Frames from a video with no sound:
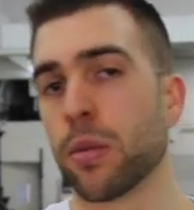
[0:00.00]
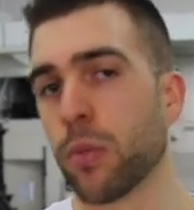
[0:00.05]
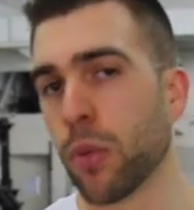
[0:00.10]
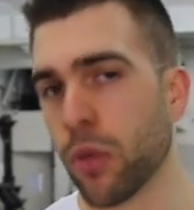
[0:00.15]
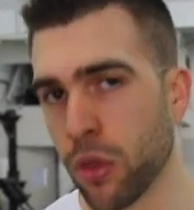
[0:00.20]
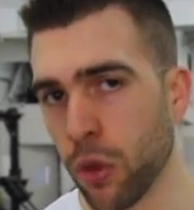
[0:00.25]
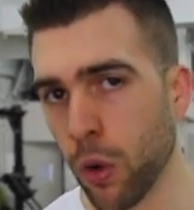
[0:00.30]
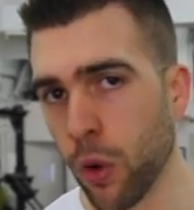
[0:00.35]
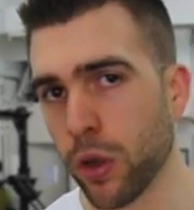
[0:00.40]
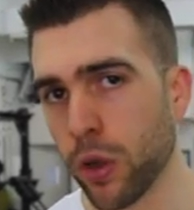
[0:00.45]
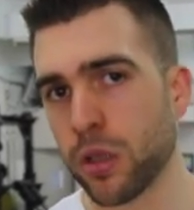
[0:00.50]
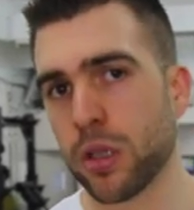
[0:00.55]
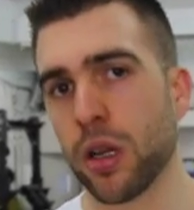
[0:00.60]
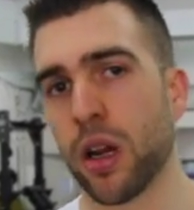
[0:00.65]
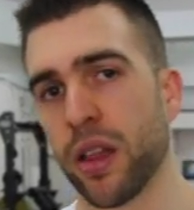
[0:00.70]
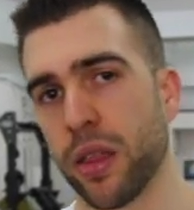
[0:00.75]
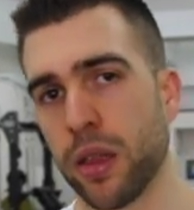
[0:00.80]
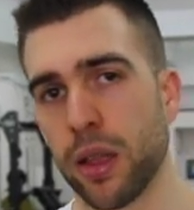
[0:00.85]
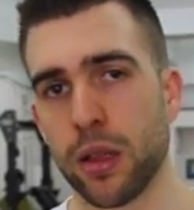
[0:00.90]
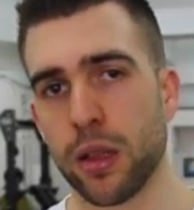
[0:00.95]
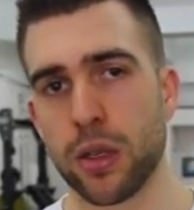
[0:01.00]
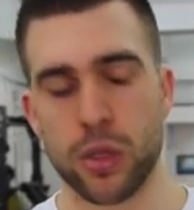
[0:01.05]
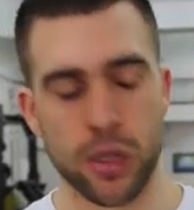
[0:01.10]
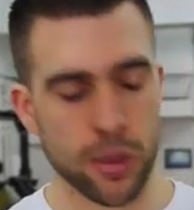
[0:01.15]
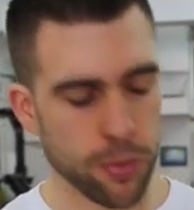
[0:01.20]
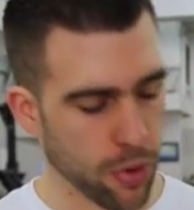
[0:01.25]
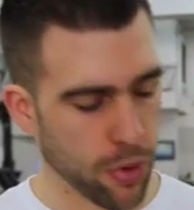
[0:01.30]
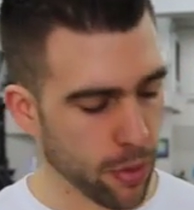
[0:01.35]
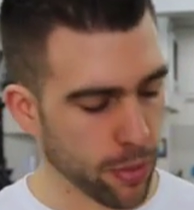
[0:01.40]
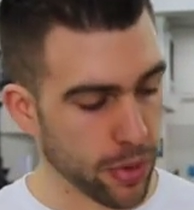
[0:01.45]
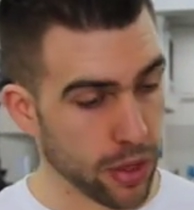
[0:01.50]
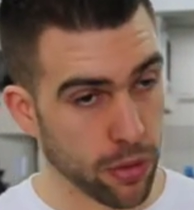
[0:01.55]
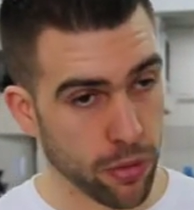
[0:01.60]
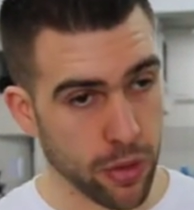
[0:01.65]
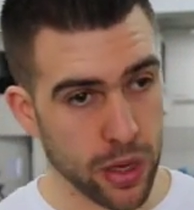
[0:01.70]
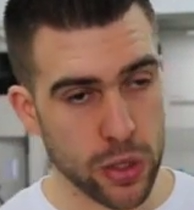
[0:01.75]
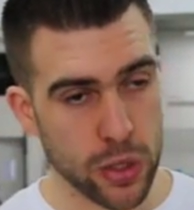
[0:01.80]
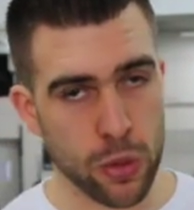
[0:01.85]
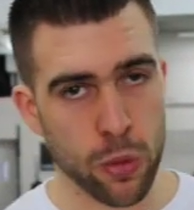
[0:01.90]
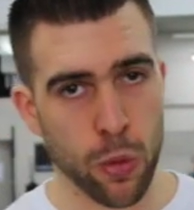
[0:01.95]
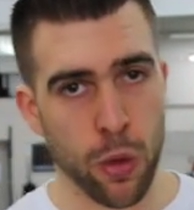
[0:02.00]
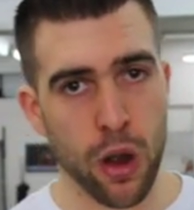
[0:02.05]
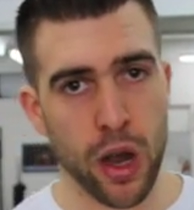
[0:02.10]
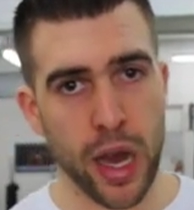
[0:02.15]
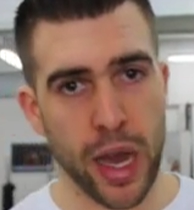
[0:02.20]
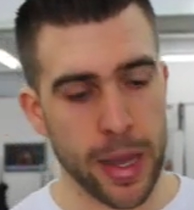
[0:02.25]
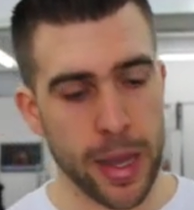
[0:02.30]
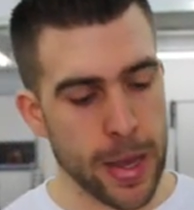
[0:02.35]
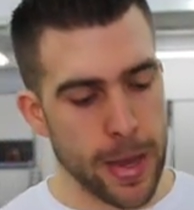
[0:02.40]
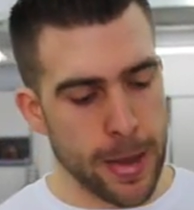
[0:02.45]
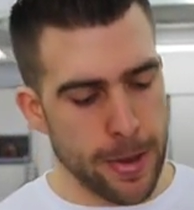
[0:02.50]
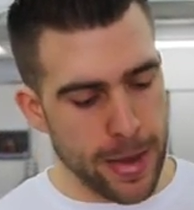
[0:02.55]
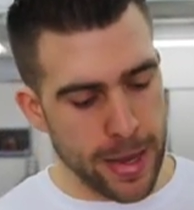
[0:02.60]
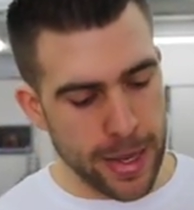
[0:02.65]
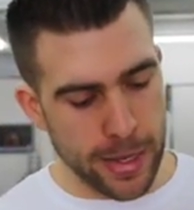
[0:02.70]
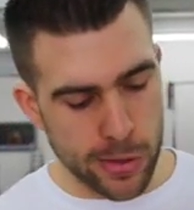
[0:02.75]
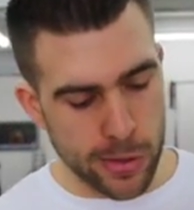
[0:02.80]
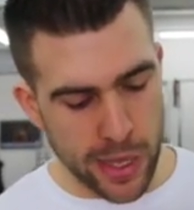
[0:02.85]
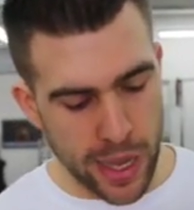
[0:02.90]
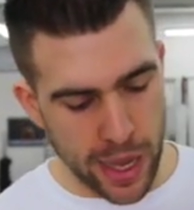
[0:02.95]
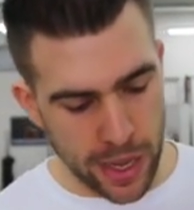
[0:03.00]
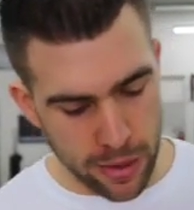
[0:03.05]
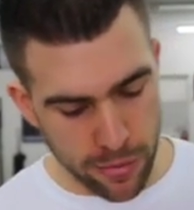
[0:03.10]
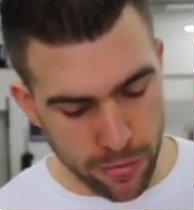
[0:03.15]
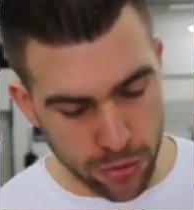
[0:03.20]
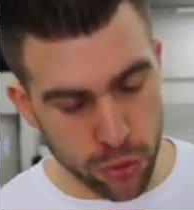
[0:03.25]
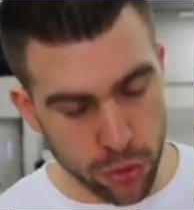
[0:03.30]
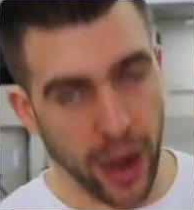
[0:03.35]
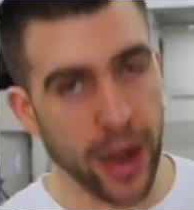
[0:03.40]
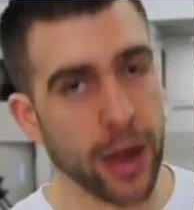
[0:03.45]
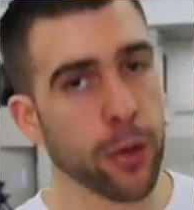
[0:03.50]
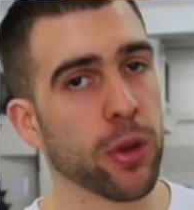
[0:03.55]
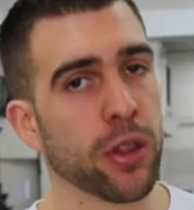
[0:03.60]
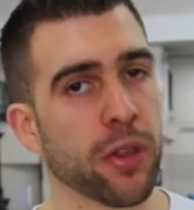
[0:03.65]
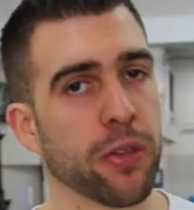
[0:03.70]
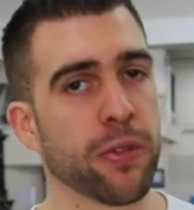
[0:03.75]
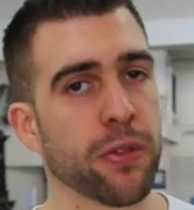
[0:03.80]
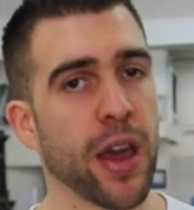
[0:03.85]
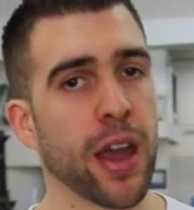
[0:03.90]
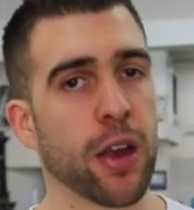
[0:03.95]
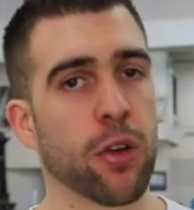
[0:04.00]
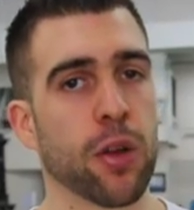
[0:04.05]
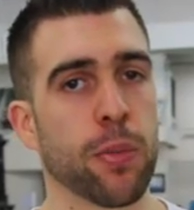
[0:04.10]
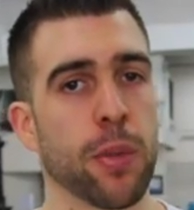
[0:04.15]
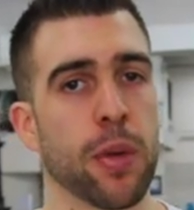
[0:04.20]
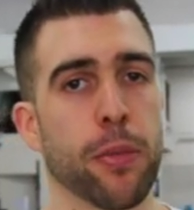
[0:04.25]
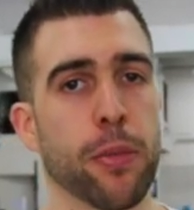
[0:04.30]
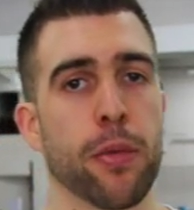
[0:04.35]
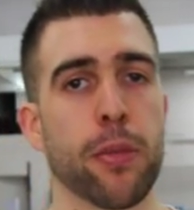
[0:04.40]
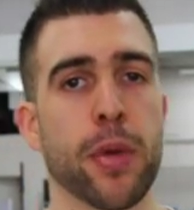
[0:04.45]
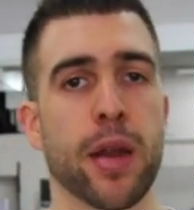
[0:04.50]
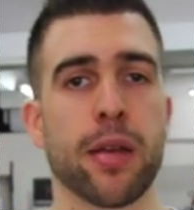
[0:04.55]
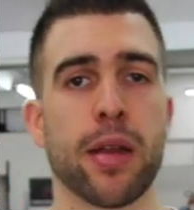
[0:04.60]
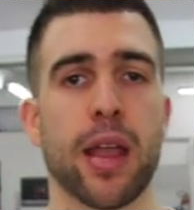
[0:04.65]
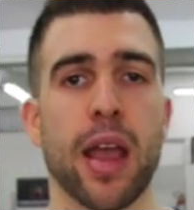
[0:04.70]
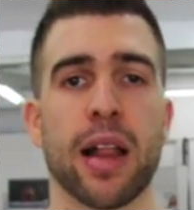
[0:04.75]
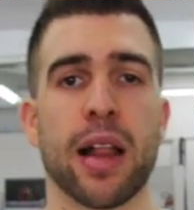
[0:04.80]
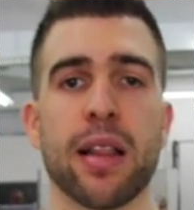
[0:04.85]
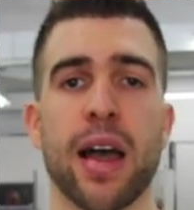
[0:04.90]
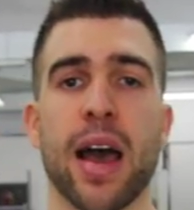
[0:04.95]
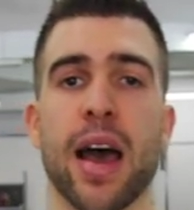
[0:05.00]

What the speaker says: Some thoughts, and I think this is probably the reason why, is that training with a fat grip implement